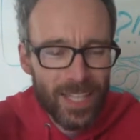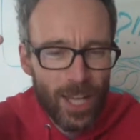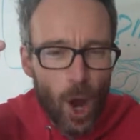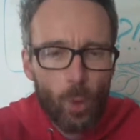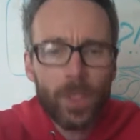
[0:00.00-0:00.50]

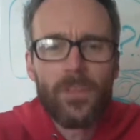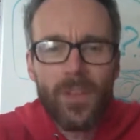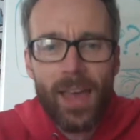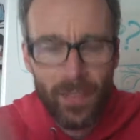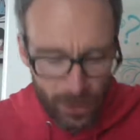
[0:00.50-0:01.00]
only
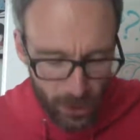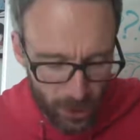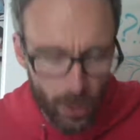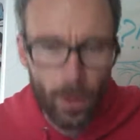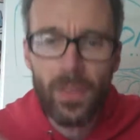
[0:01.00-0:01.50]
fair thing to
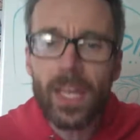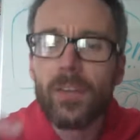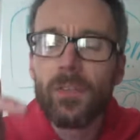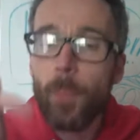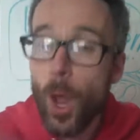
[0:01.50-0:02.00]
do. Think
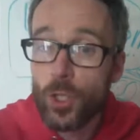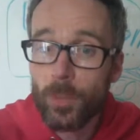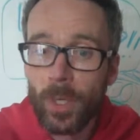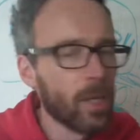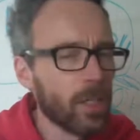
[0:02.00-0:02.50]
of the
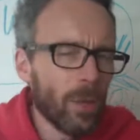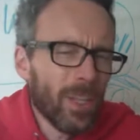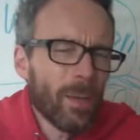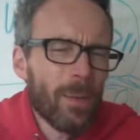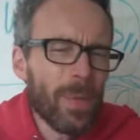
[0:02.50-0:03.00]
postman. Don't
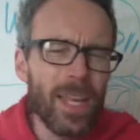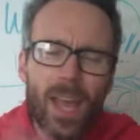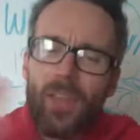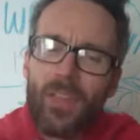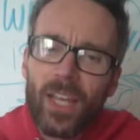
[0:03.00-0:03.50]
think about me.
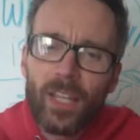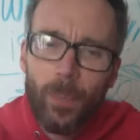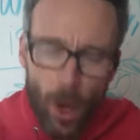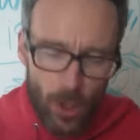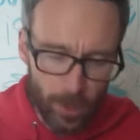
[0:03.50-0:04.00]
Think of the
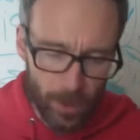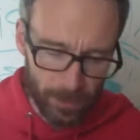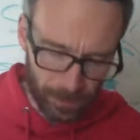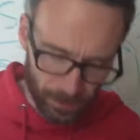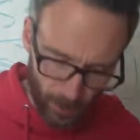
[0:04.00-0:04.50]
postman.
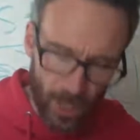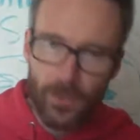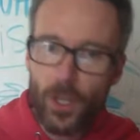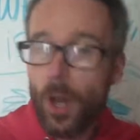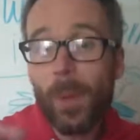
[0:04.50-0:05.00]
All right,
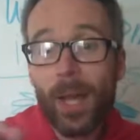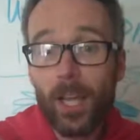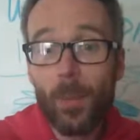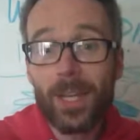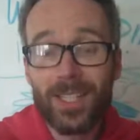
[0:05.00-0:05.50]
if you don't buy
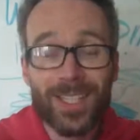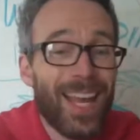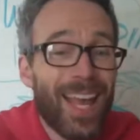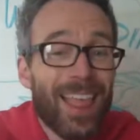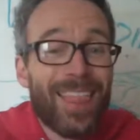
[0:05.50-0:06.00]
comics,
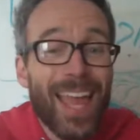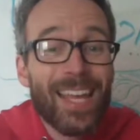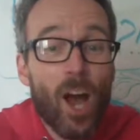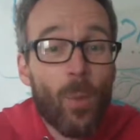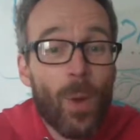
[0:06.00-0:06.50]
they
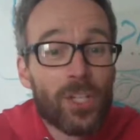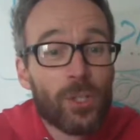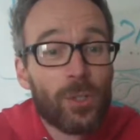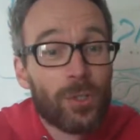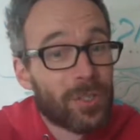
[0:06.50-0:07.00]
can't wear
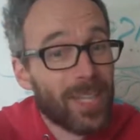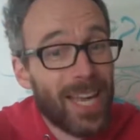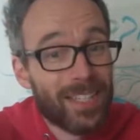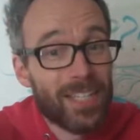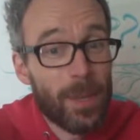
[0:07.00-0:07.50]
shorts.
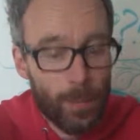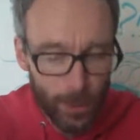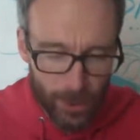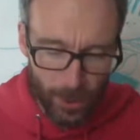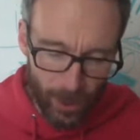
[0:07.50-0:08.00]
It's
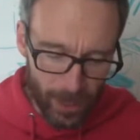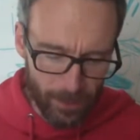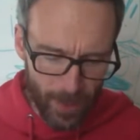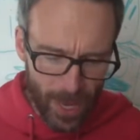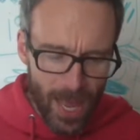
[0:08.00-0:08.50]
simple. All right,
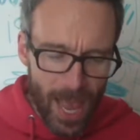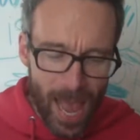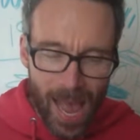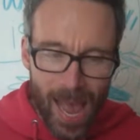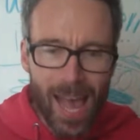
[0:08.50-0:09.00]

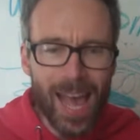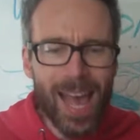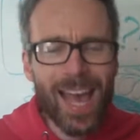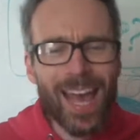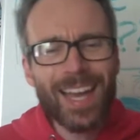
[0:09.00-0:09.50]

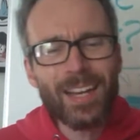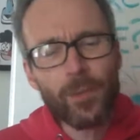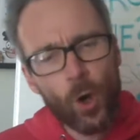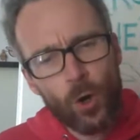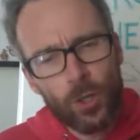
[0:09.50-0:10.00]
and of
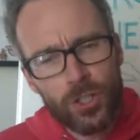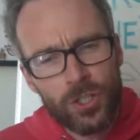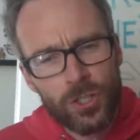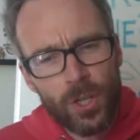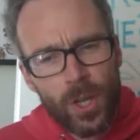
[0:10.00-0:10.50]

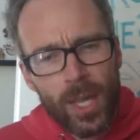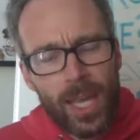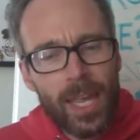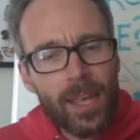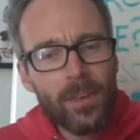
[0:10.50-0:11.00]
course,
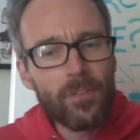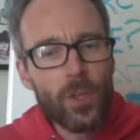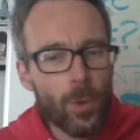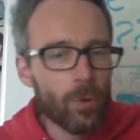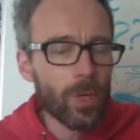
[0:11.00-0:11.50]
if
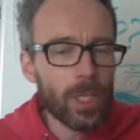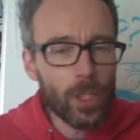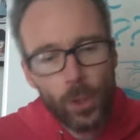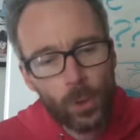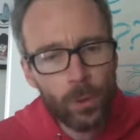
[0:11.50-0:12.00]
you were really
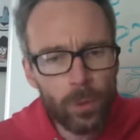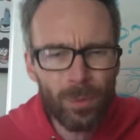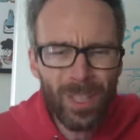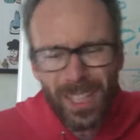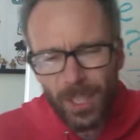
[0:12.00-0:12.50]
cool,
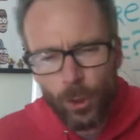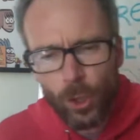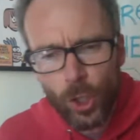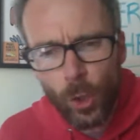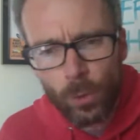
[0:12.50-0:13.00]
well, you're all
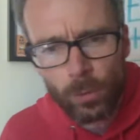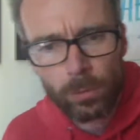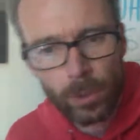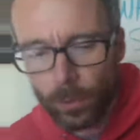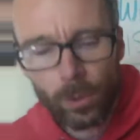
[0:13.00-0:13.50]
cool.
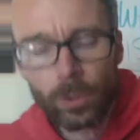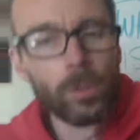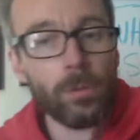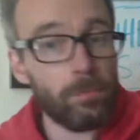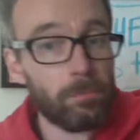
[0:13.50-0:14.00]
You're all
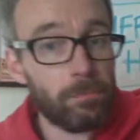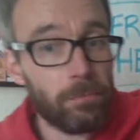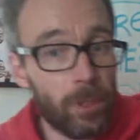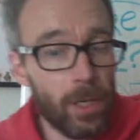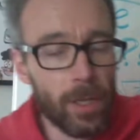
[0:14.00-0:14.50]
cool.
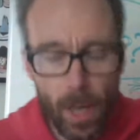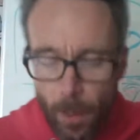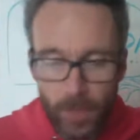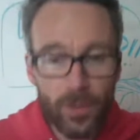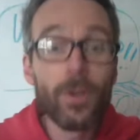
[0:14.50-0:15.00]
All right.
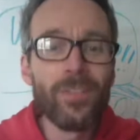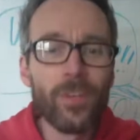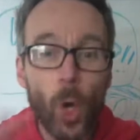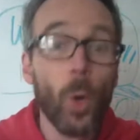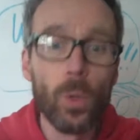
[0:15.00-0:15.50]
But if you're even
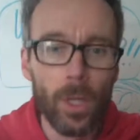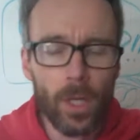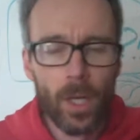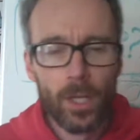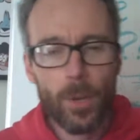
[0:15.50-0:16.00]
cooler,
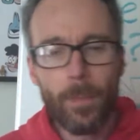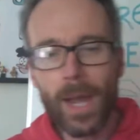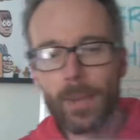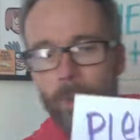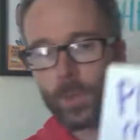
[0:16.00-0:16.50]
you
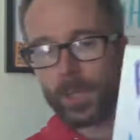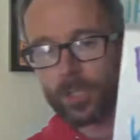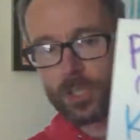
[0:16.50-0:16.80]
might be willing to